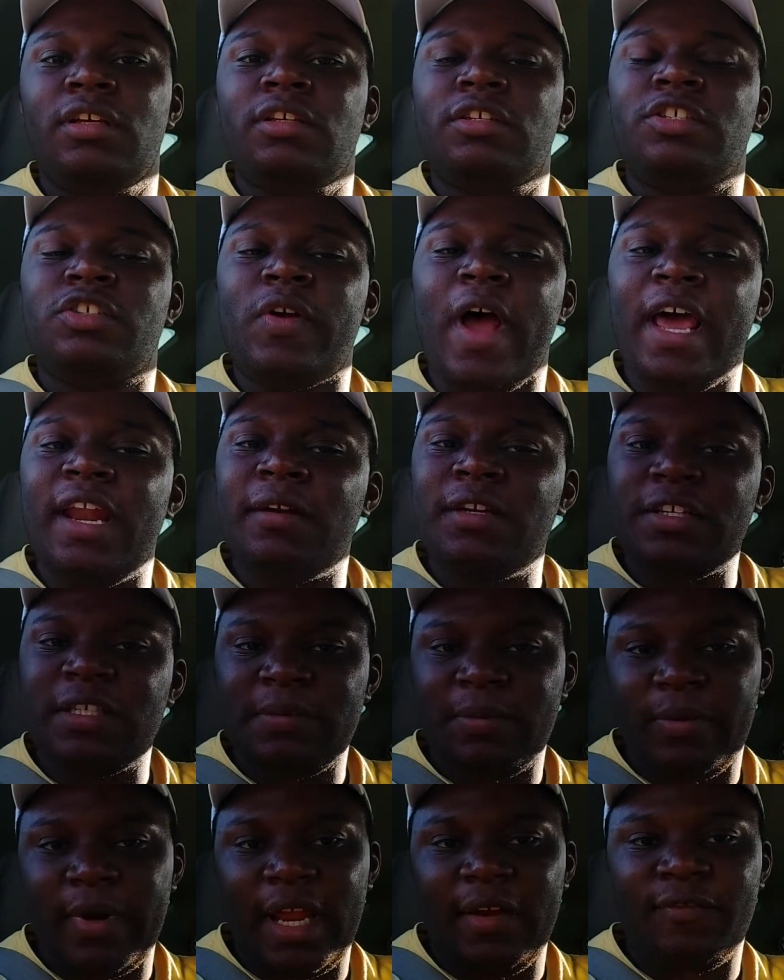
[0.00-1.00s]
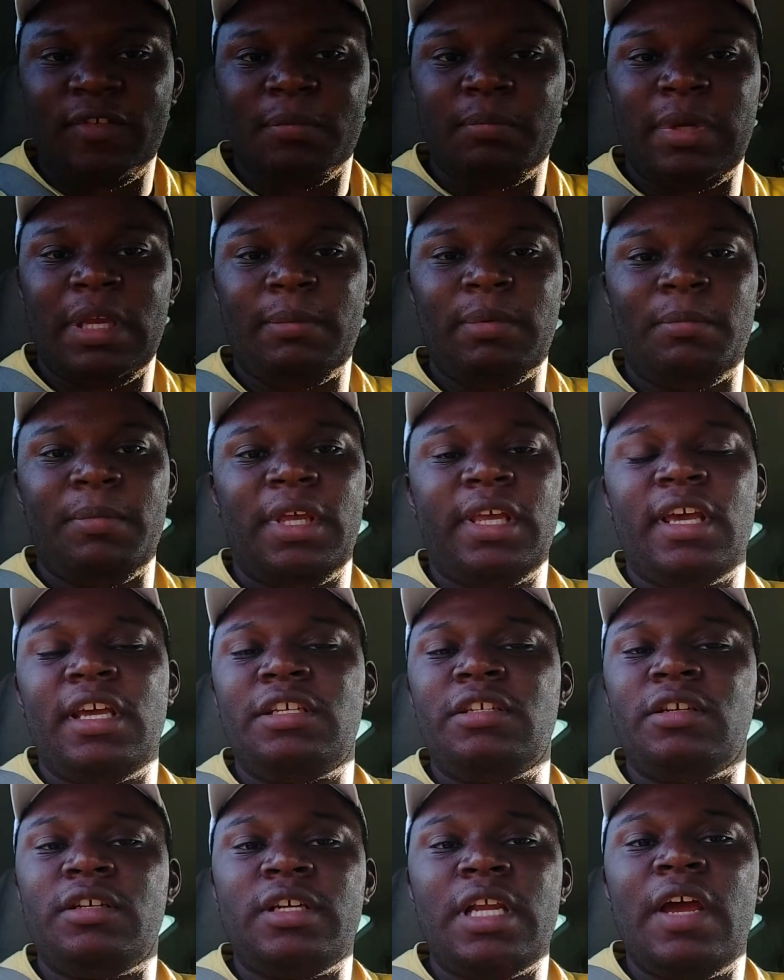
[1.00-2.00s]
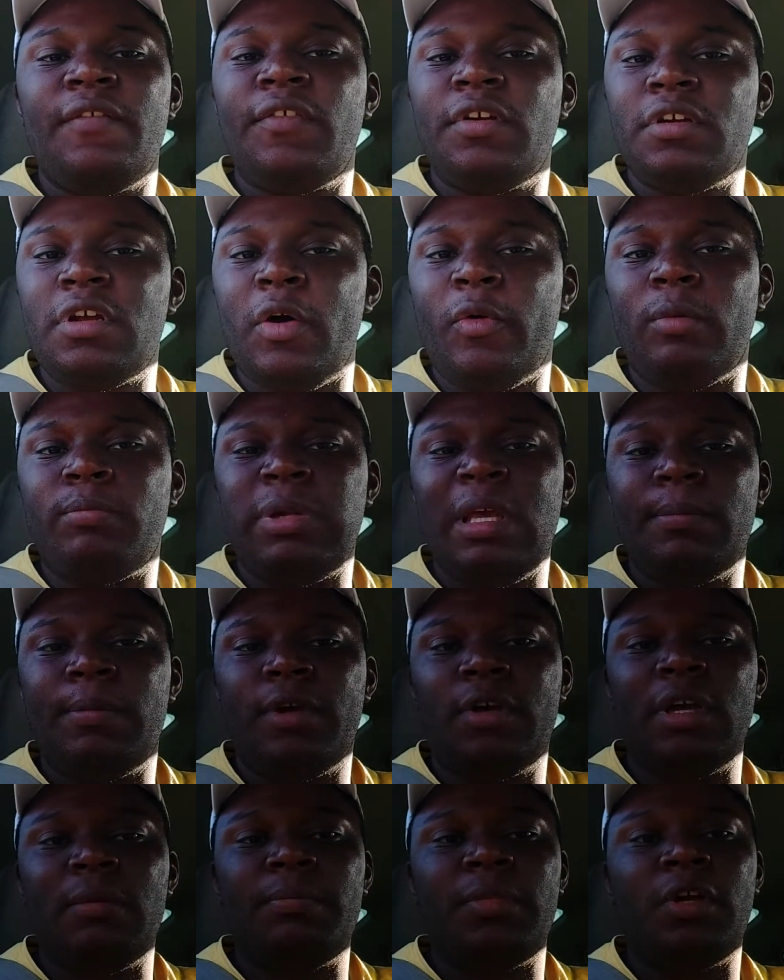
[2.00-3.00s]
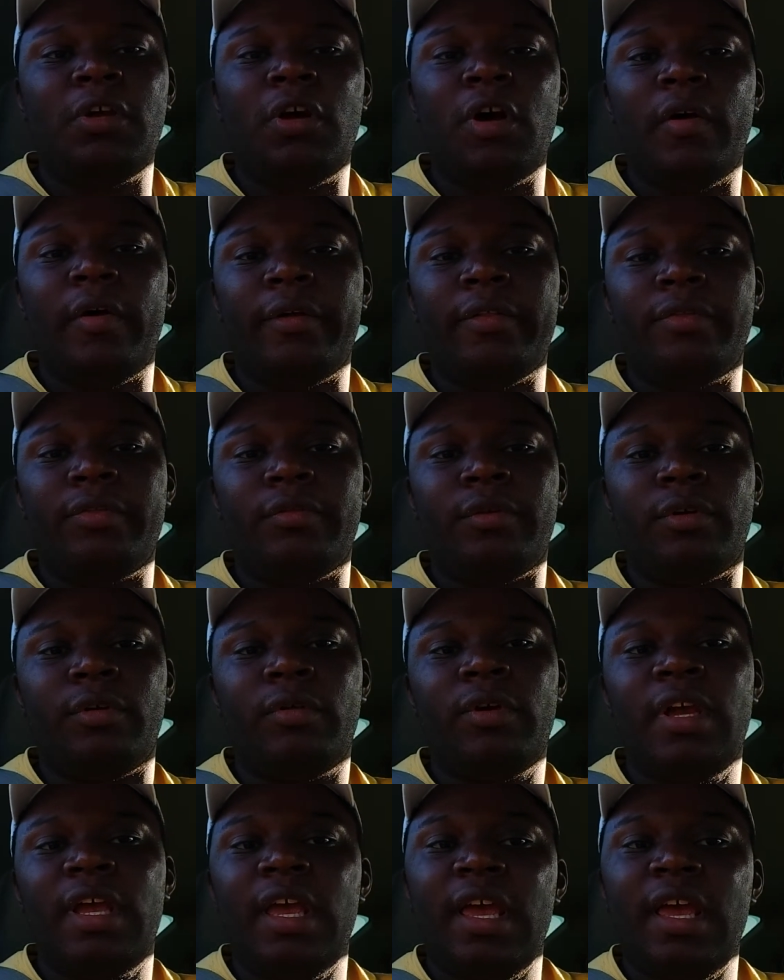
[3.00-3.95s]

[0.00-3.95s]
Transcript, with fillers: try to just pray for people because you never know what people could be going through.